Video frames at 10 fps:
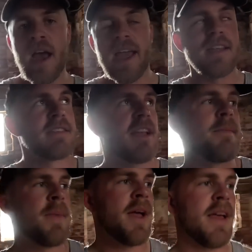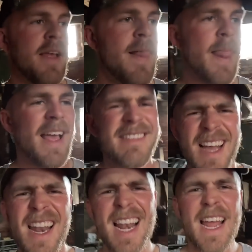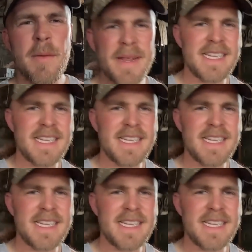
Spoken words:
It's kind of a little bit